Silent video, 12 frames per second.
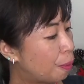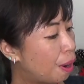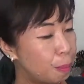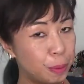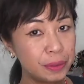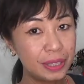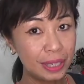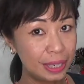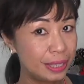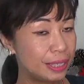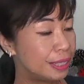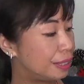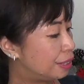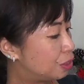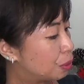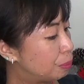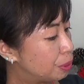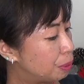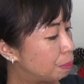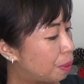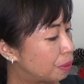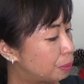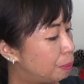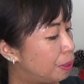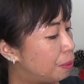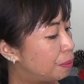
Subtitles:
I'll put the link in the description box below.